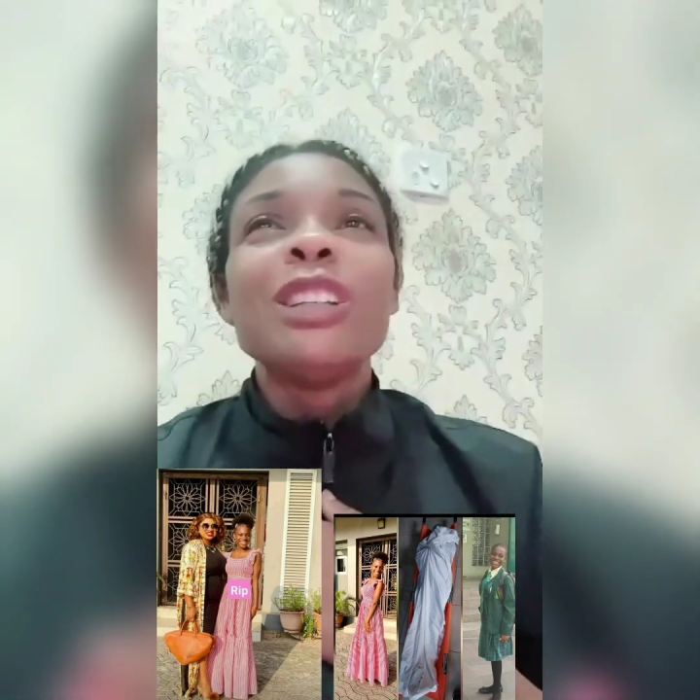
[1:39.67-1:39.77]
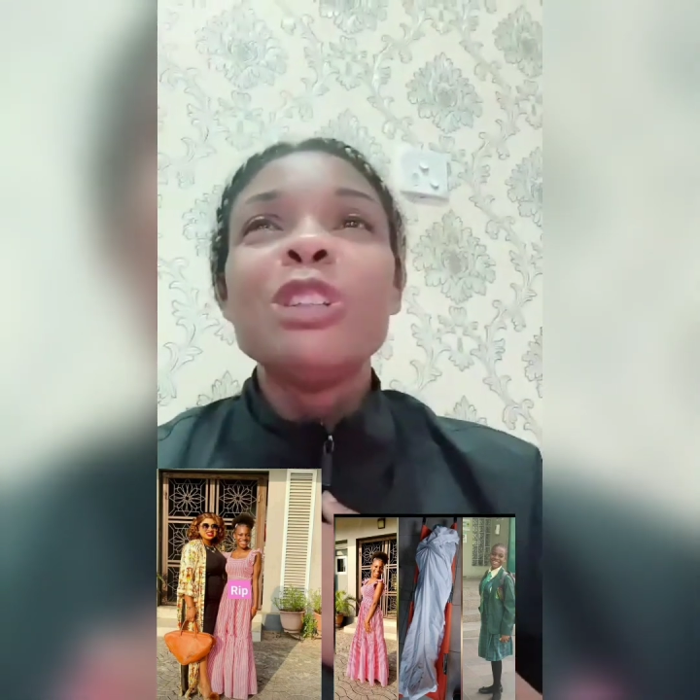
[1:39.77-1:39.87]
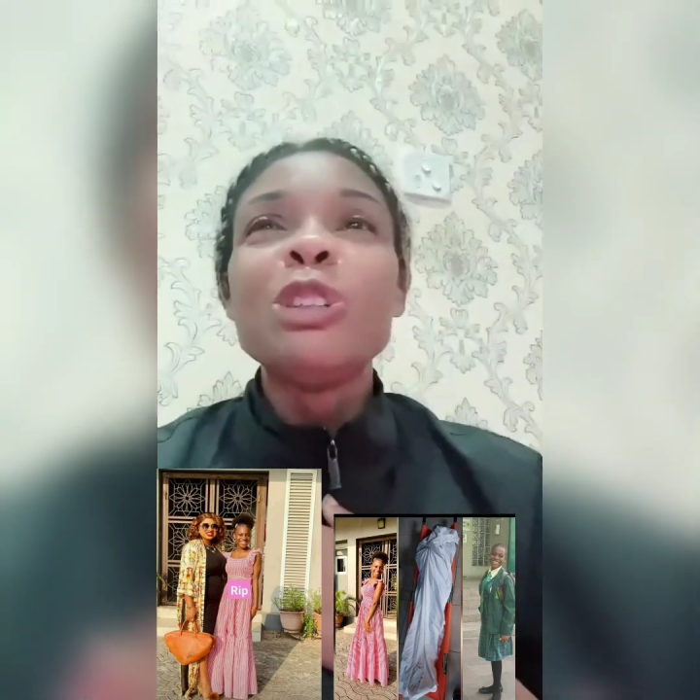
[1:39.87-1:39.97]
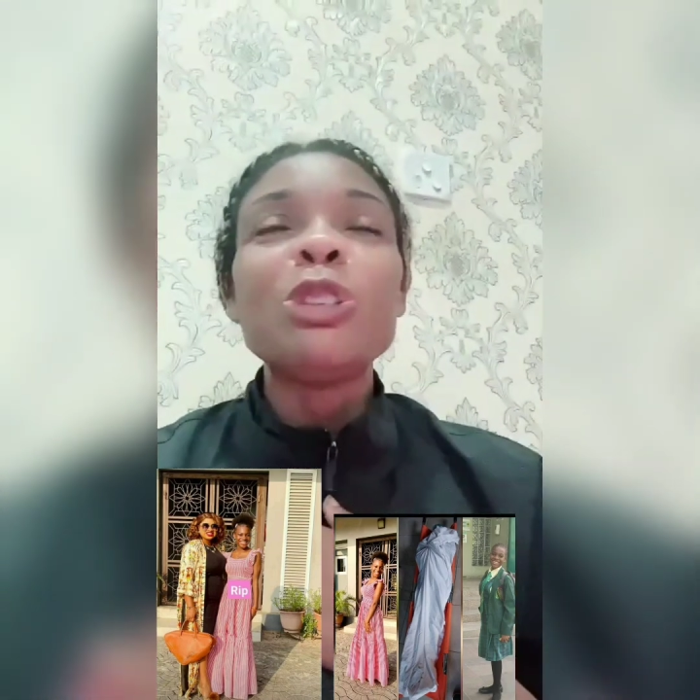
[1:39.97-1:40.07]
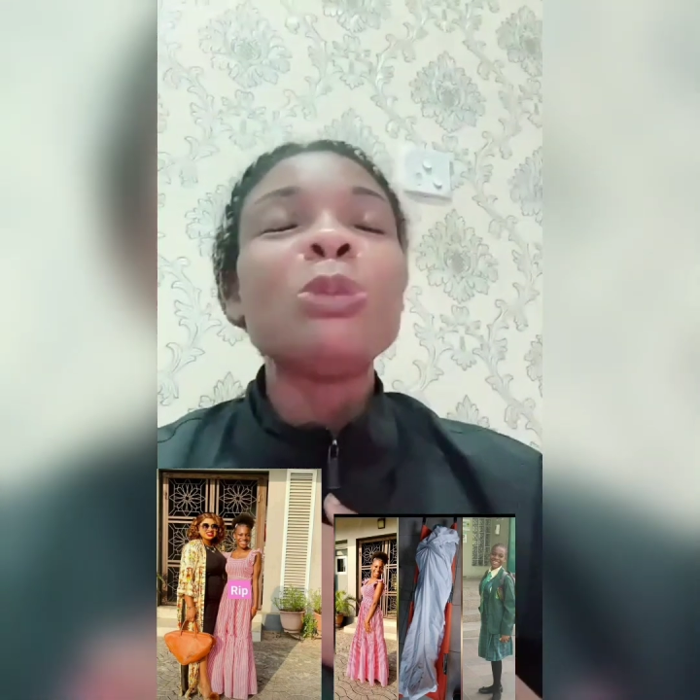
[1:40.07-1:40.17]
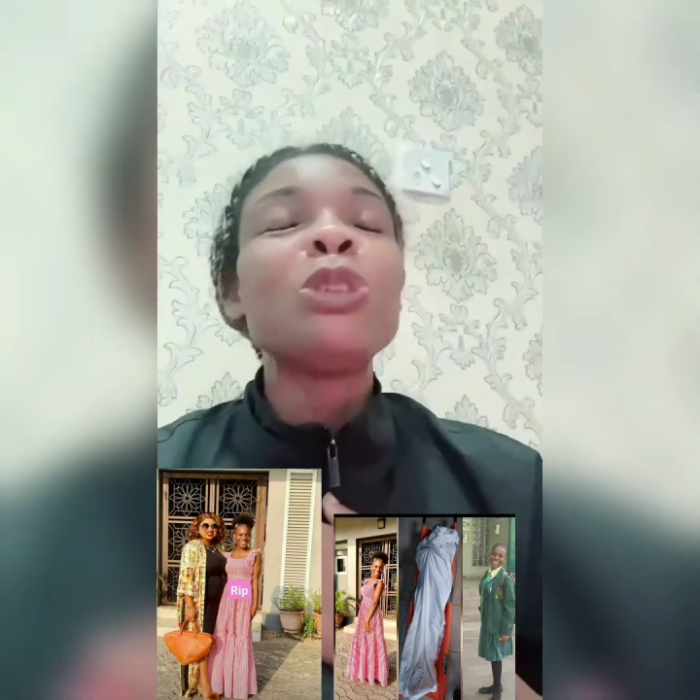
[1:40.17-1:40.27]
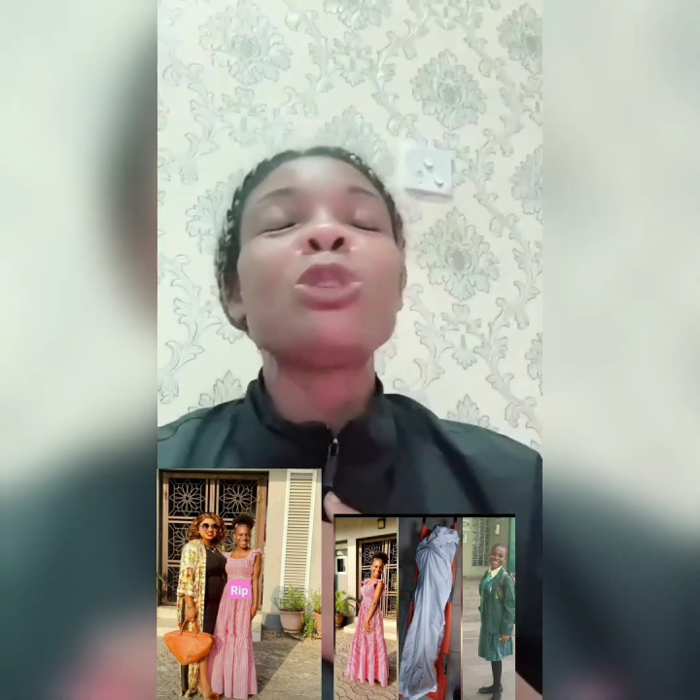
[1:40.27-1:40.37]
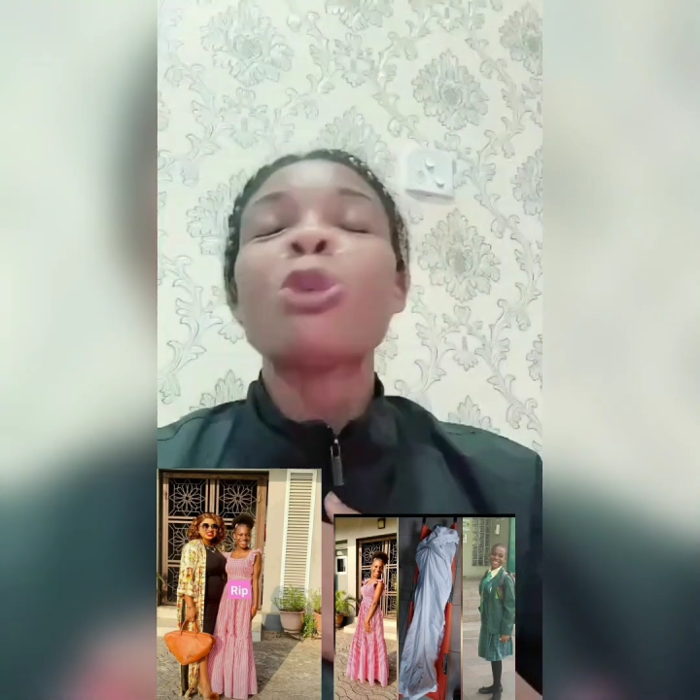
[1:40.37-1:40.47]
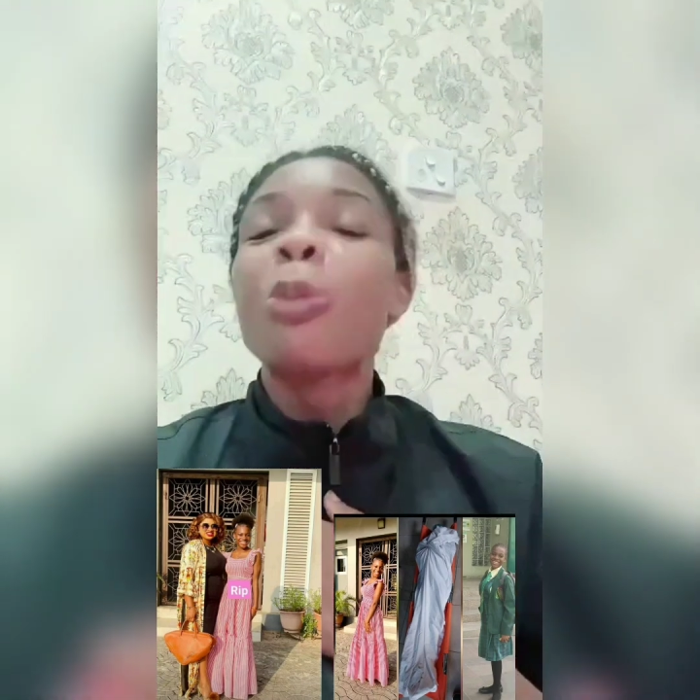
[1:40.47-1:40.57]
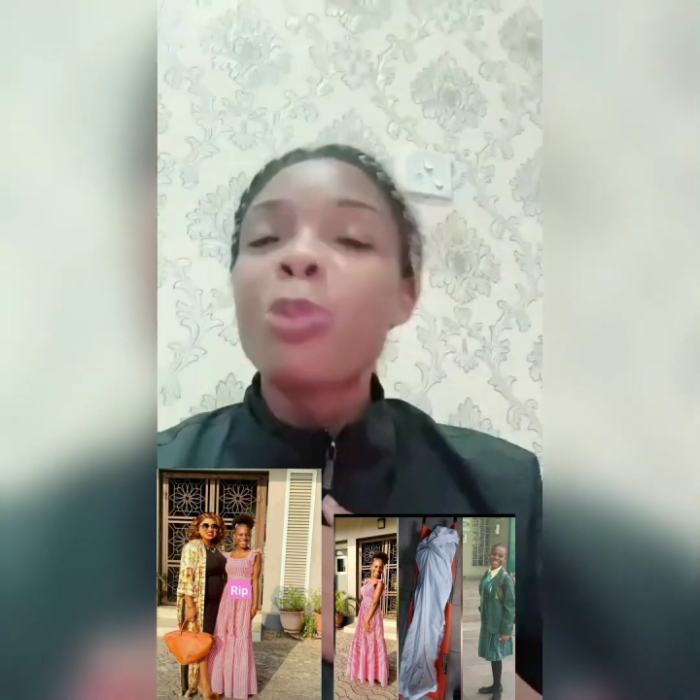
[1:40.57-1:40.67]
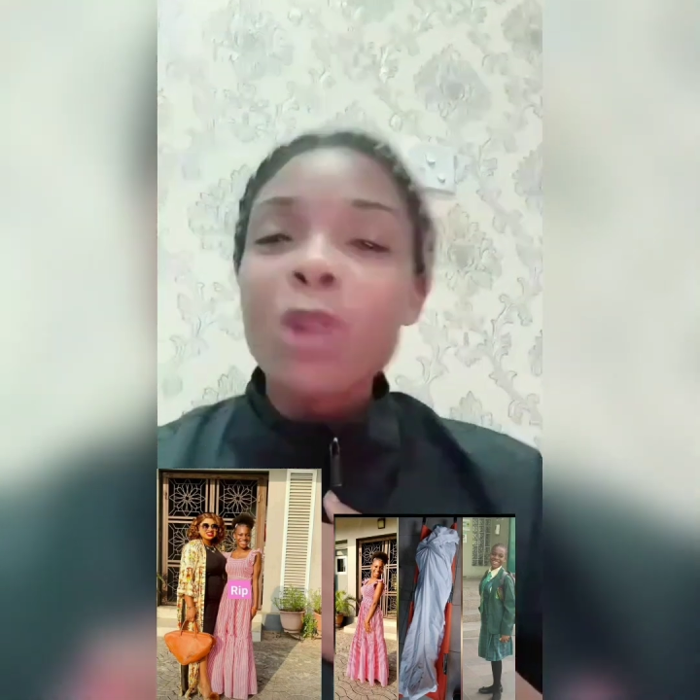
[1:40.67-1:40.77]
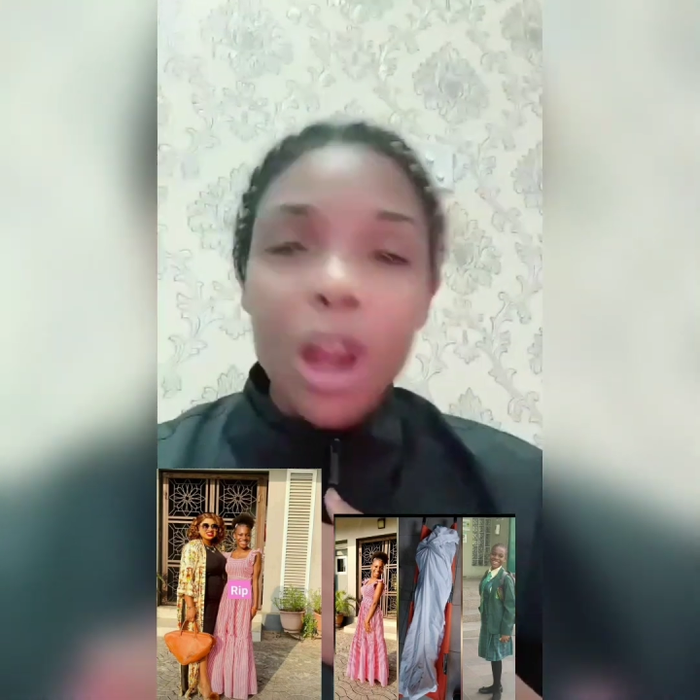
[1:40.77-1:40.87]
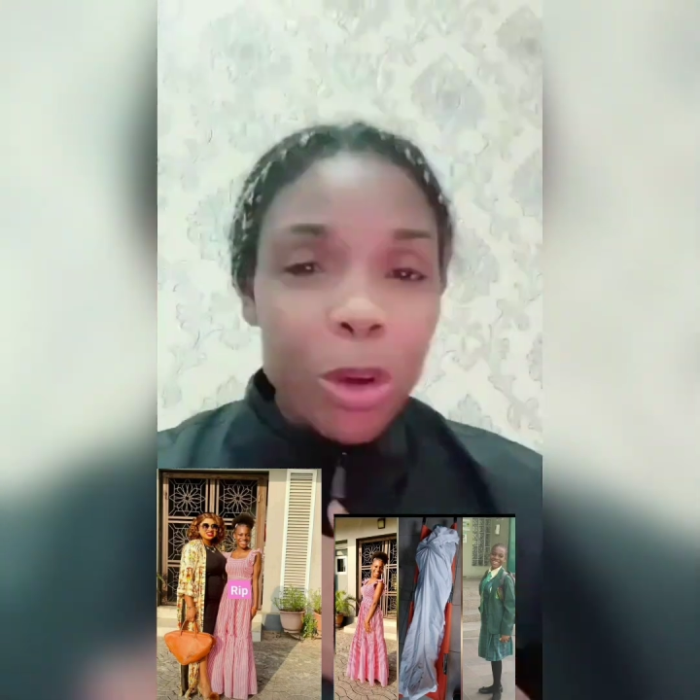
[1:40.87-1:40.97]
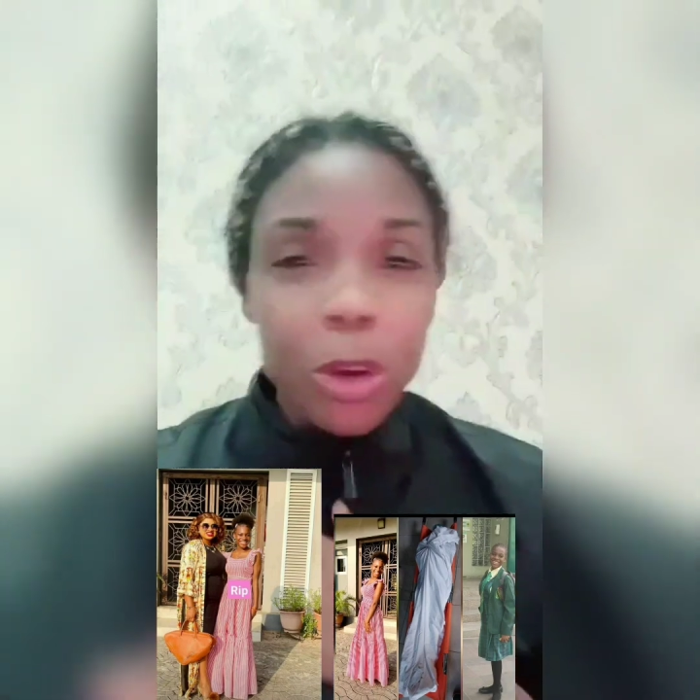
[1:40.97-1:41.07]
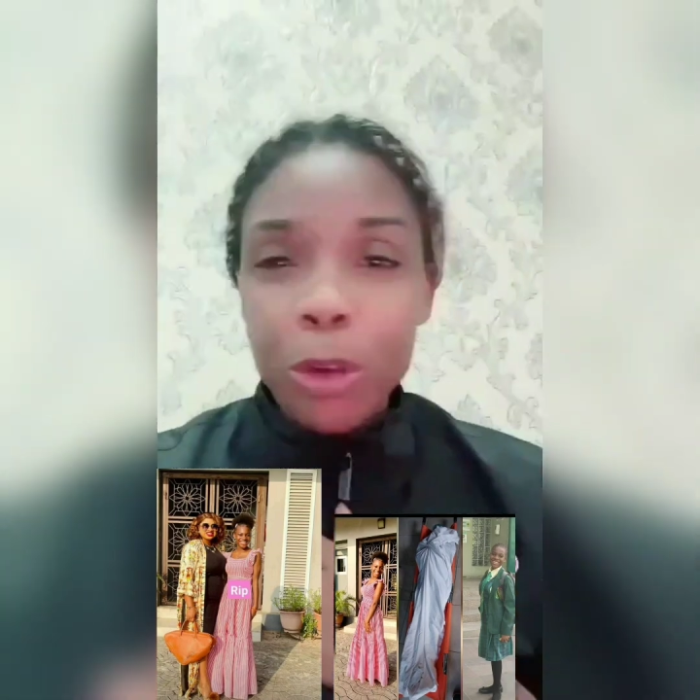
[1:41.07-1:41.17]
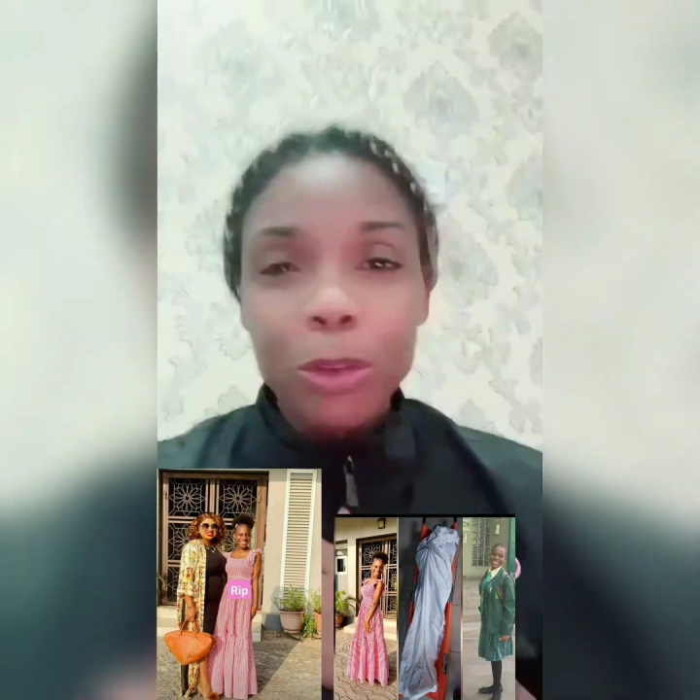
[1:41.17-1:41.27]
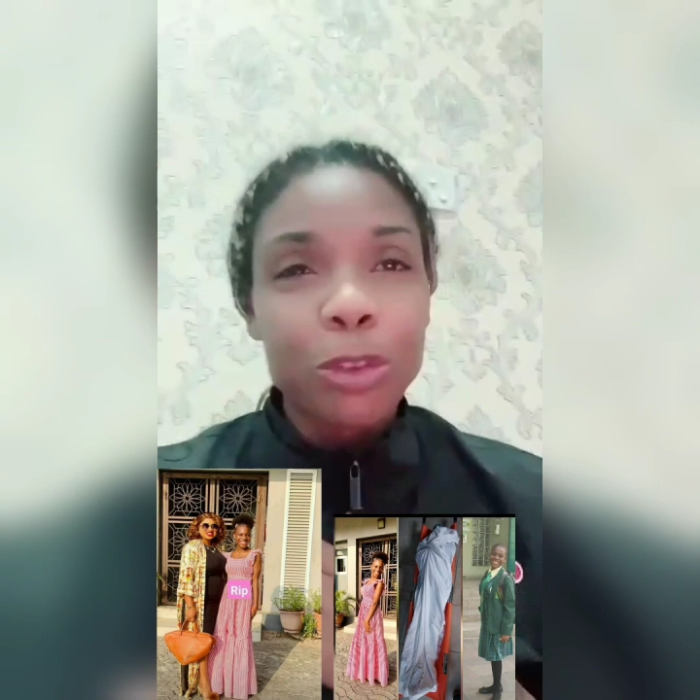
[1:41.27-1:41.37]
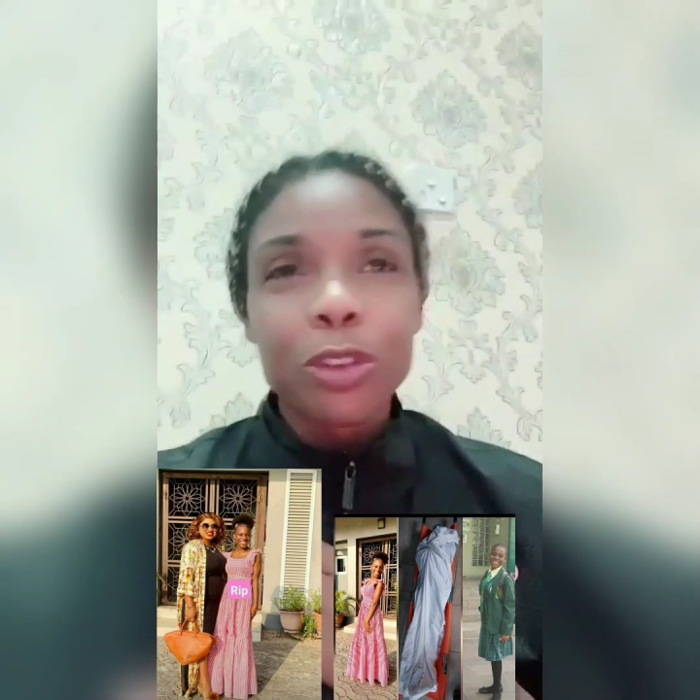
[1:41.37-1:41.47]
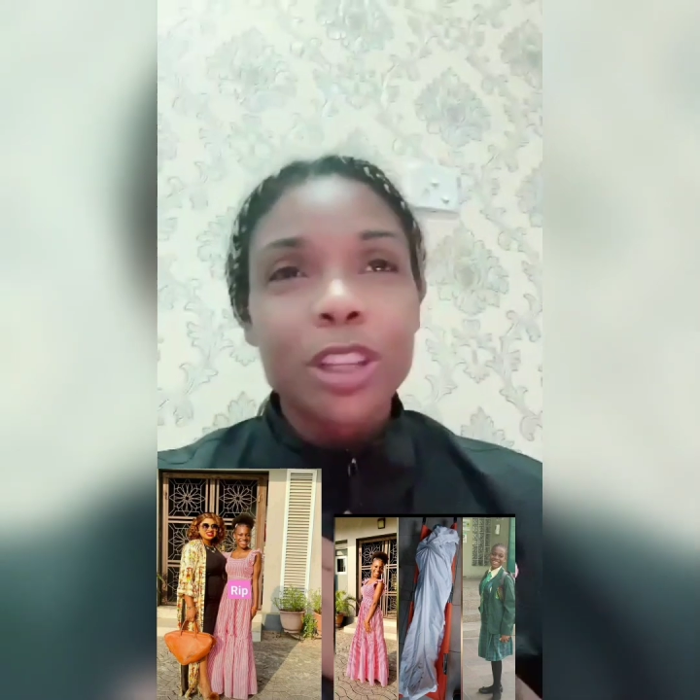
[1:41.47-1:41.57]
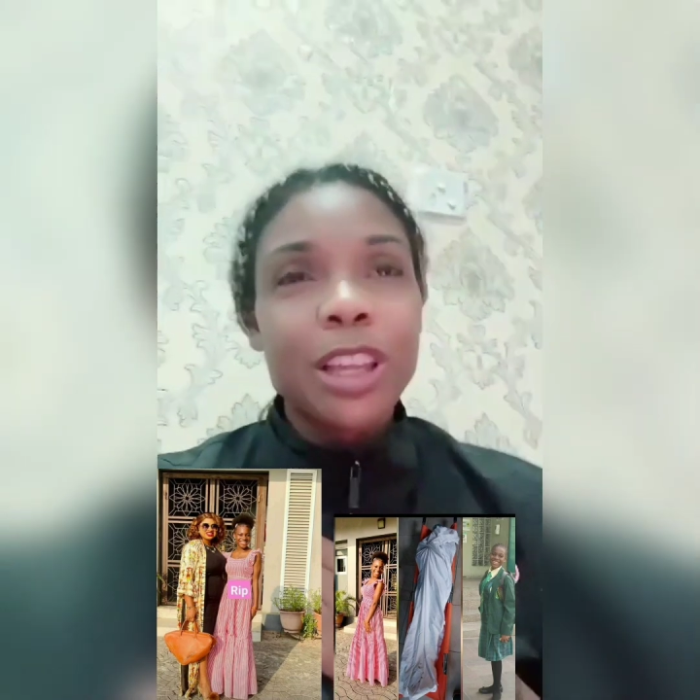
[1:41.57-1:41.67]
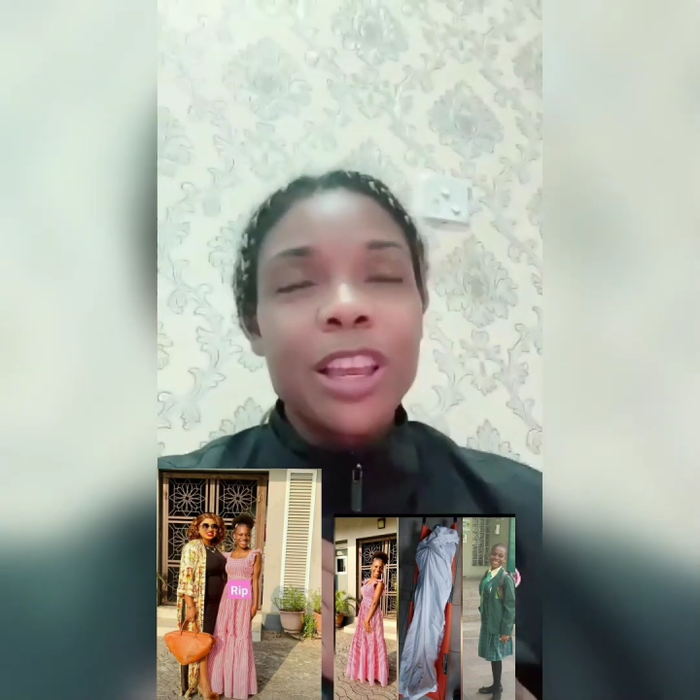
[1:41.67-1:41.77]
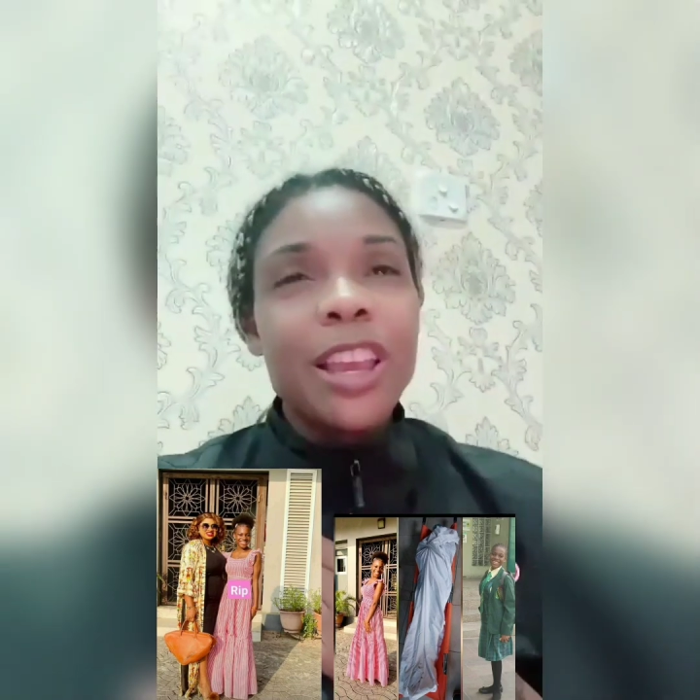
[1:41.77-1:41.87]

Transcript: used to be so proud of.